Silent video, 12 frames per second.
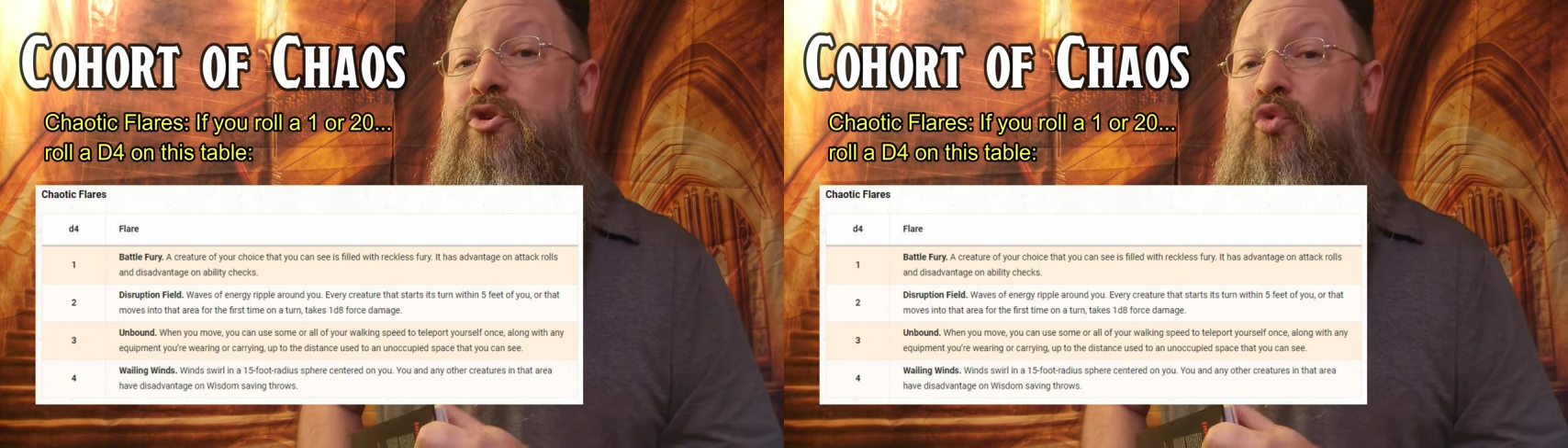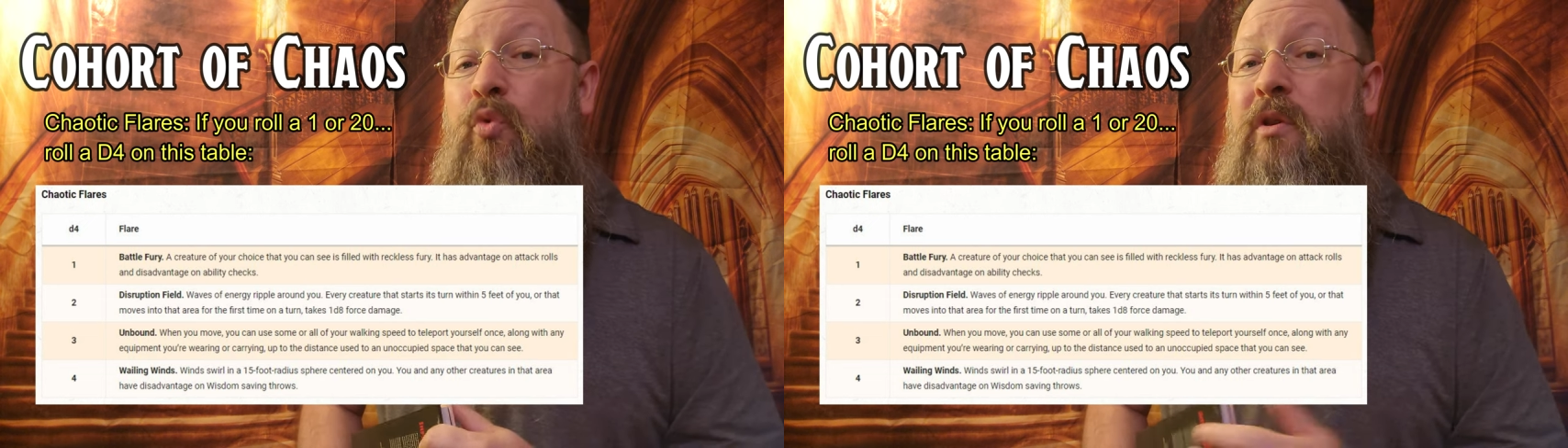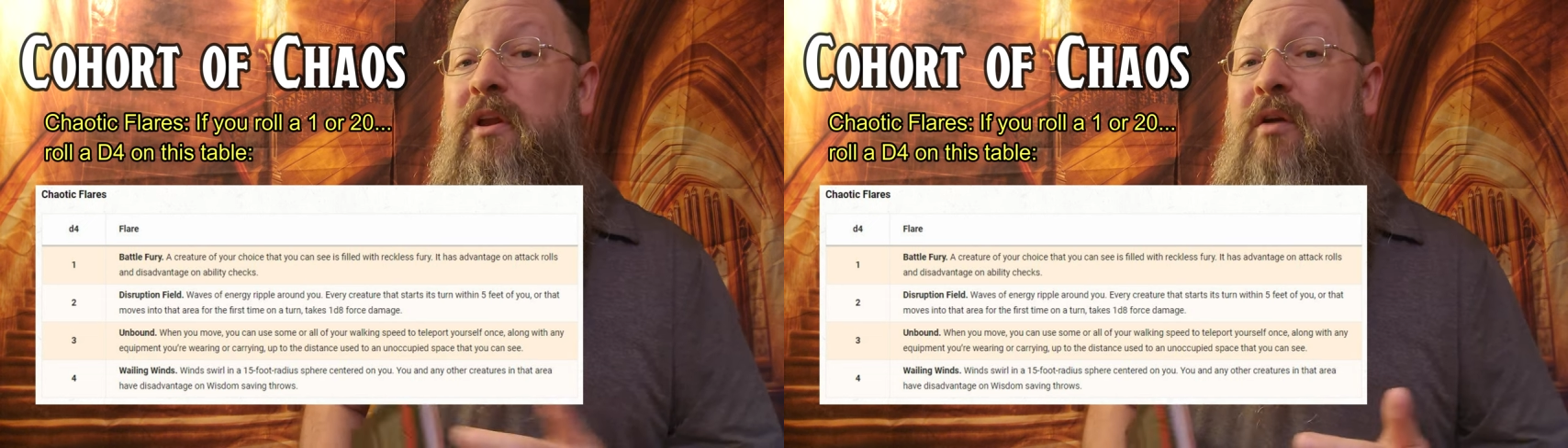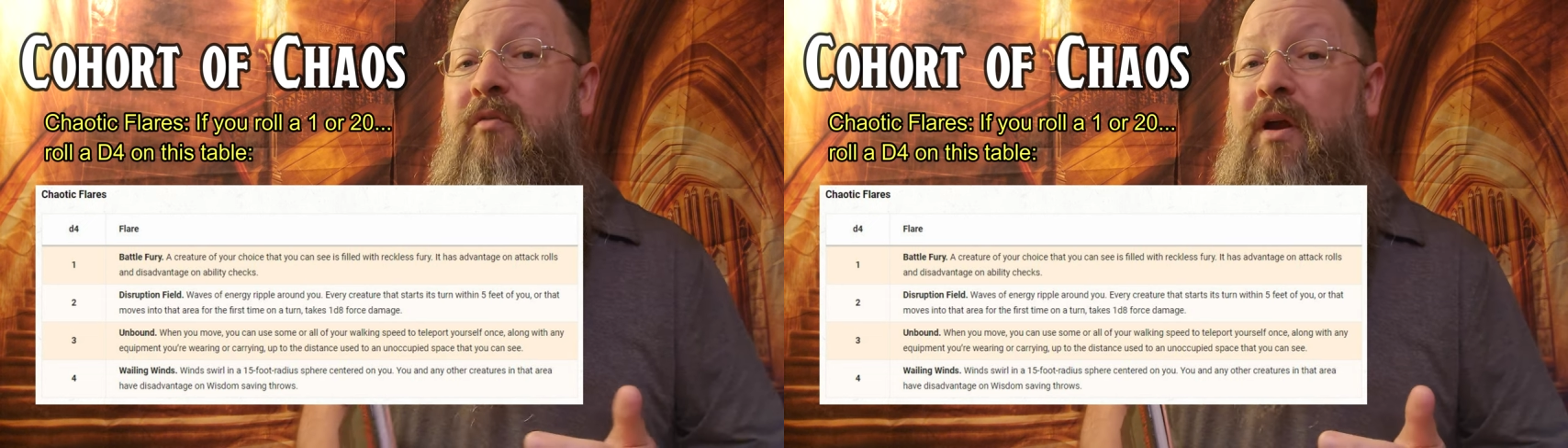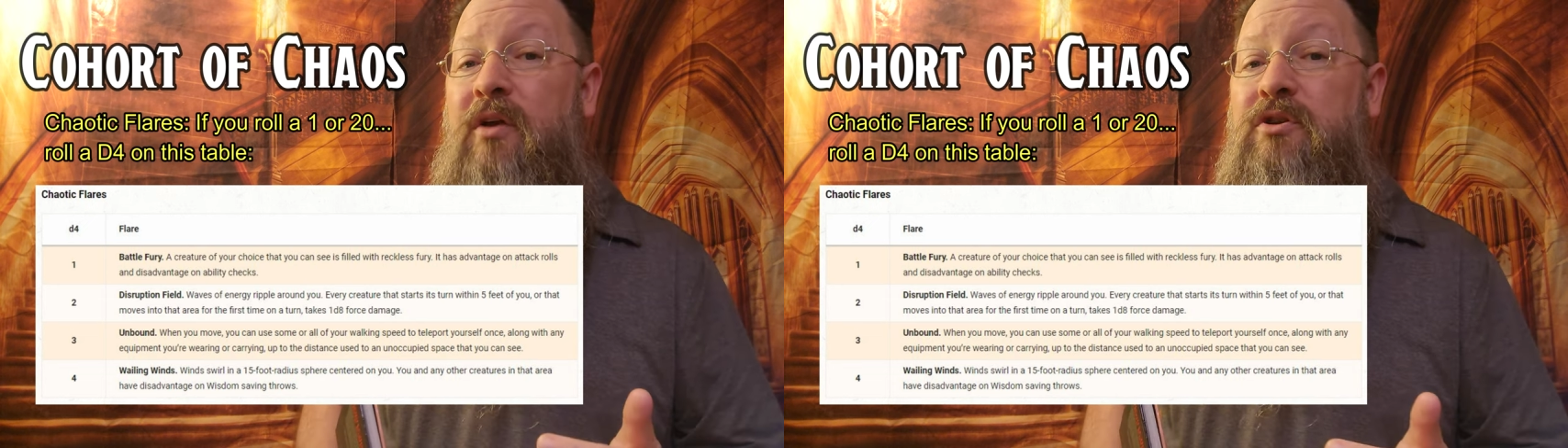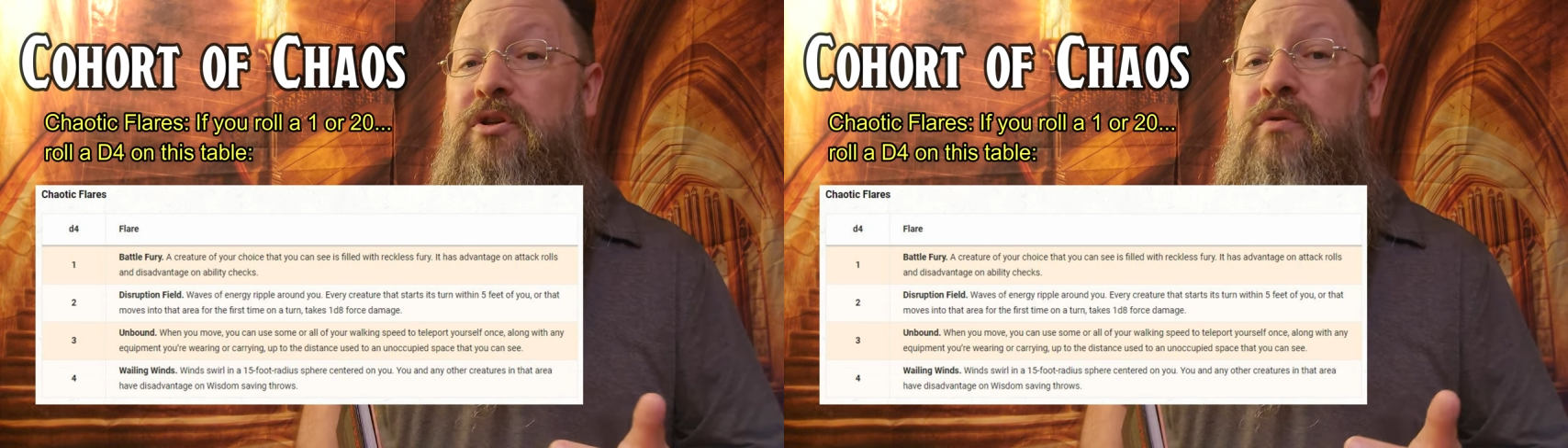swirling
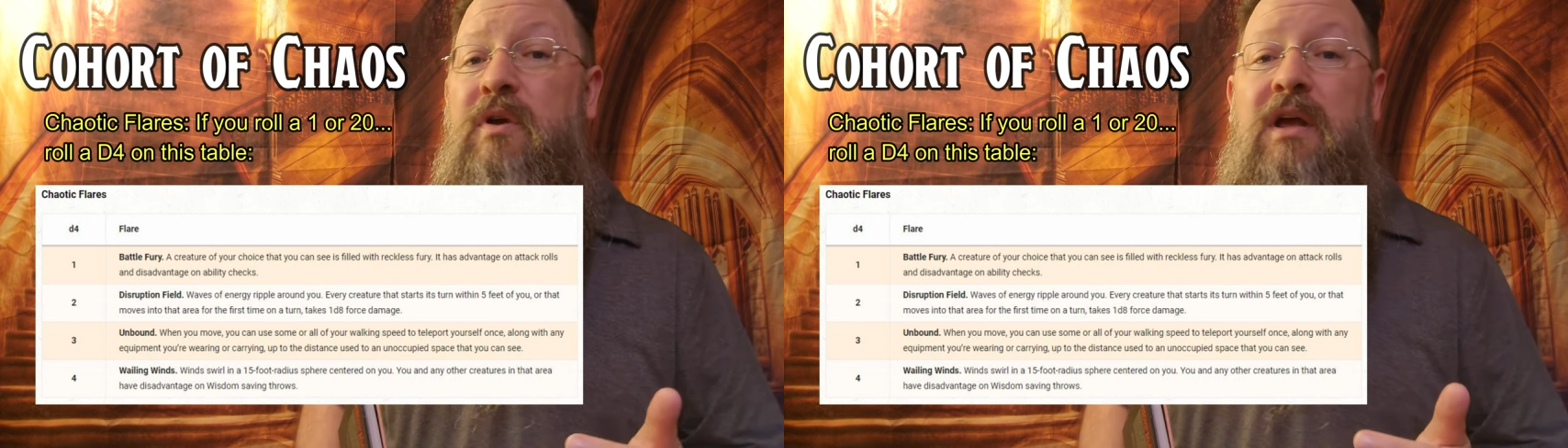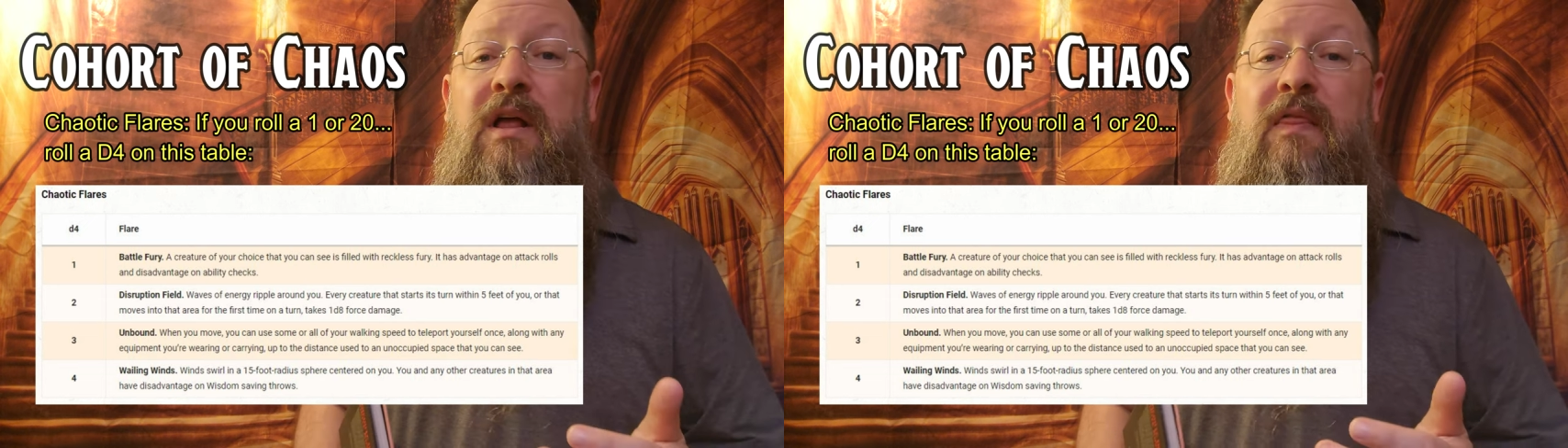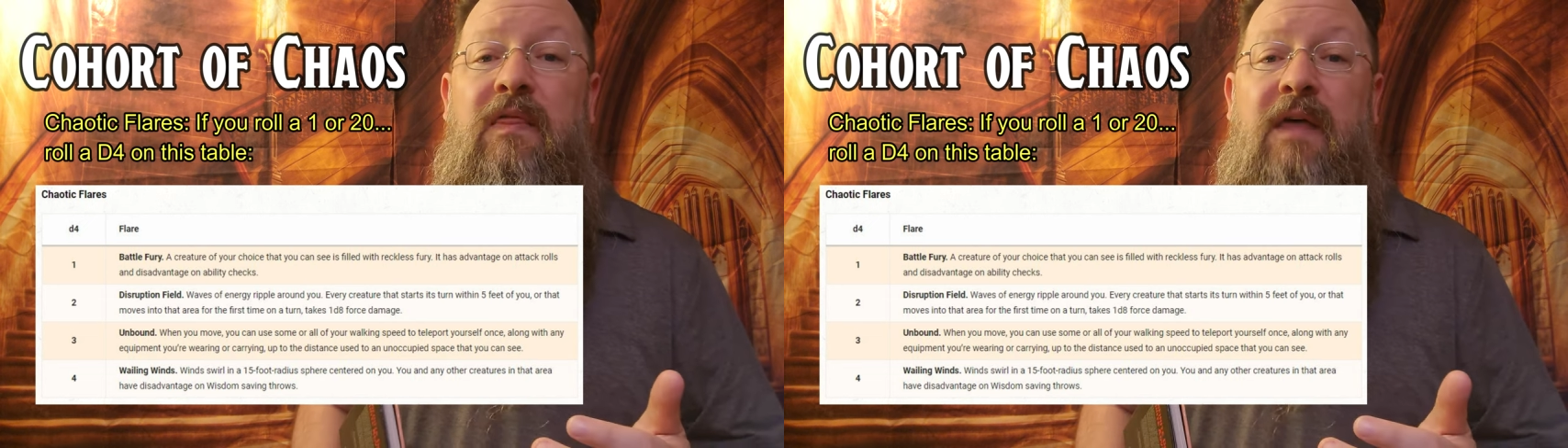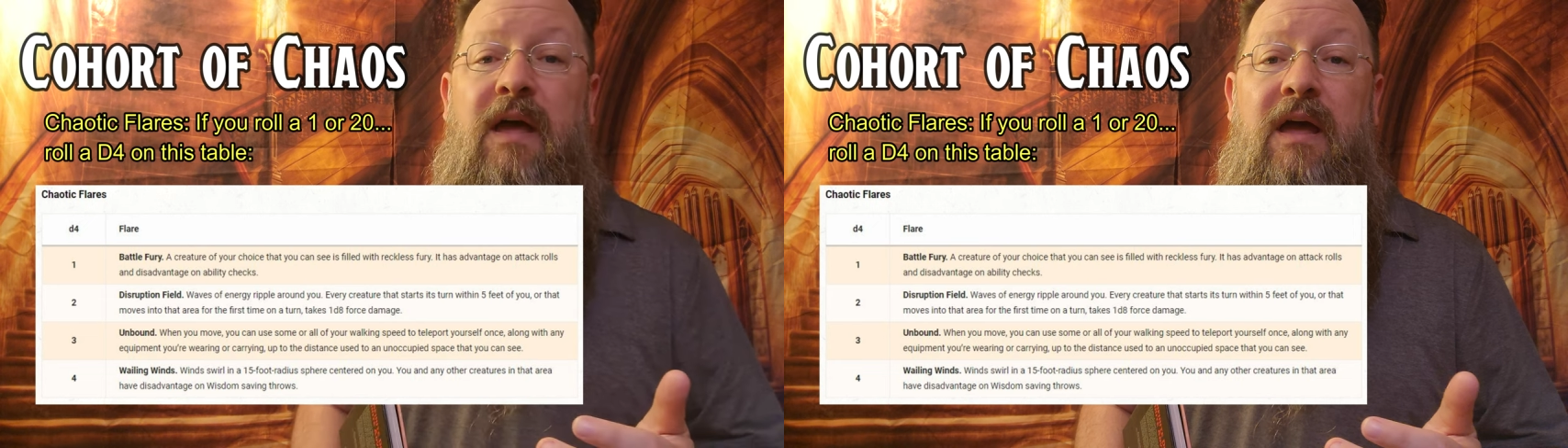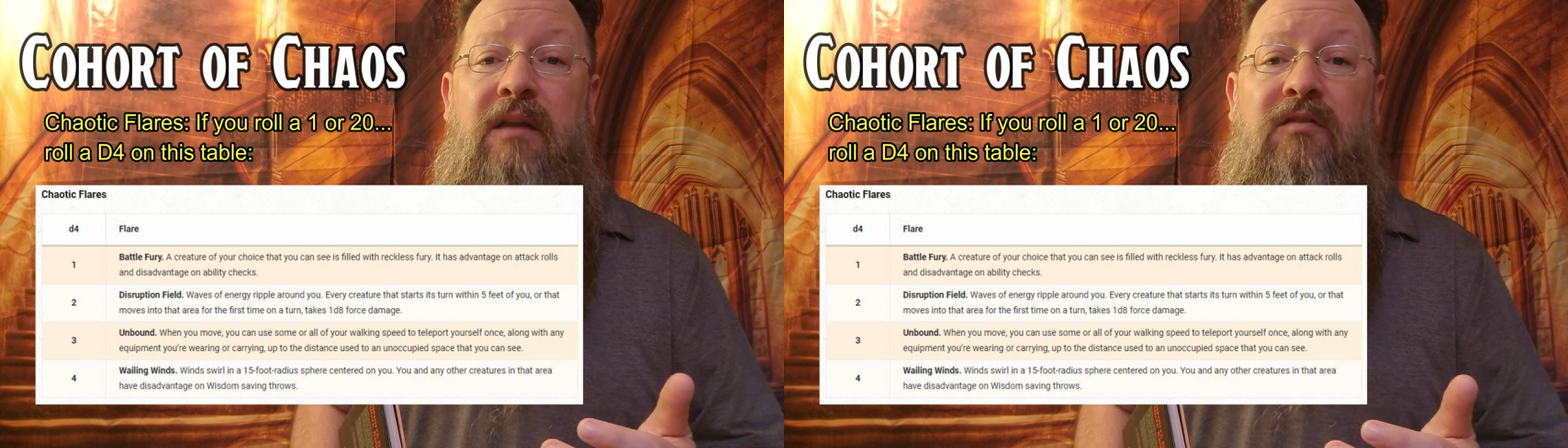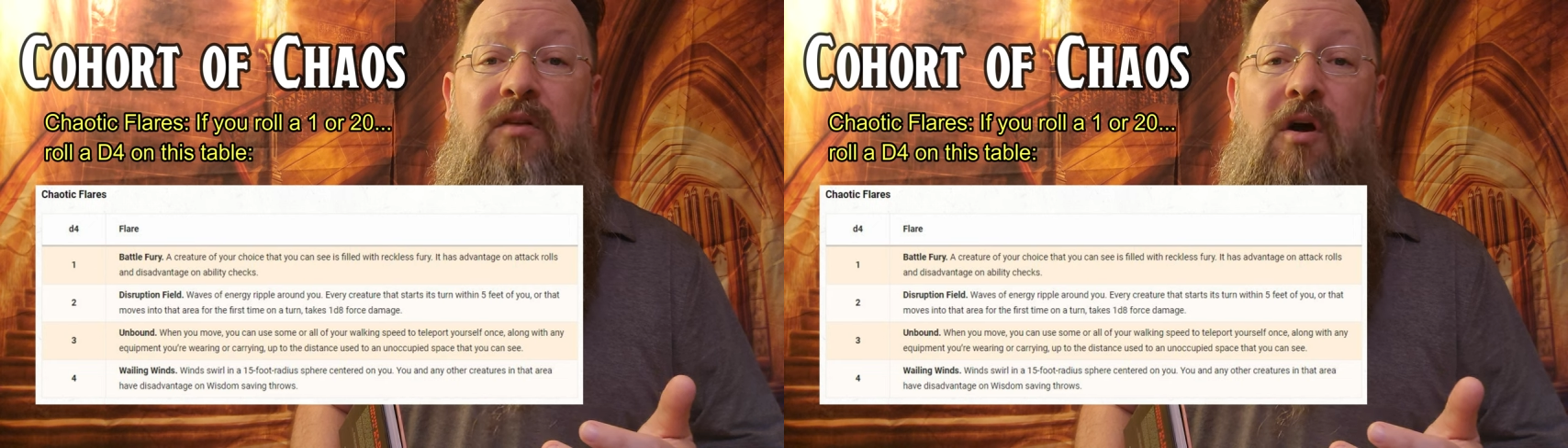around you
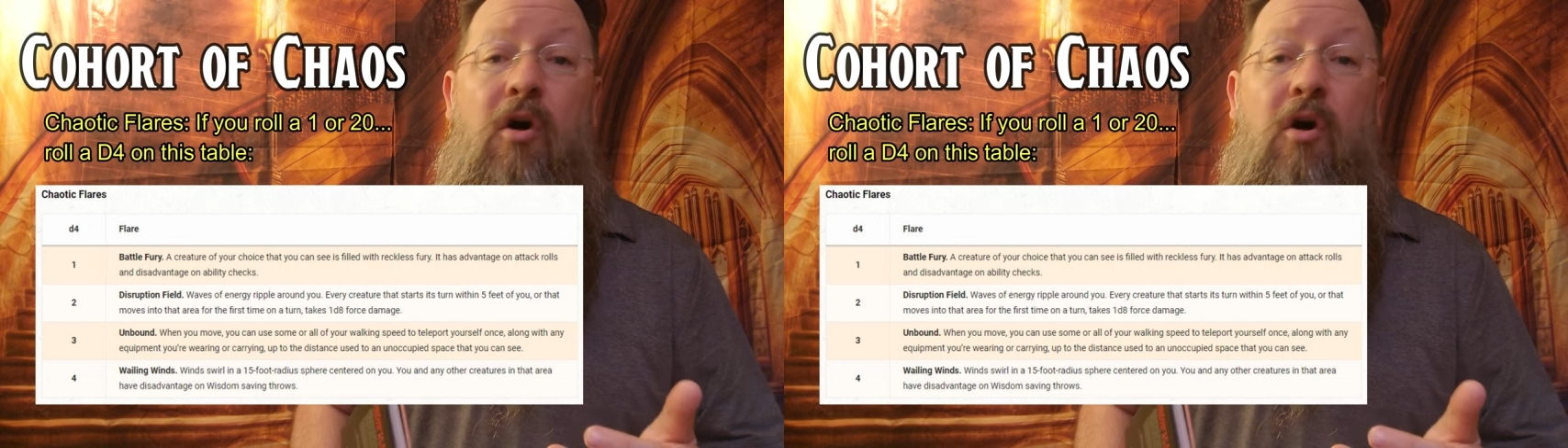that uh,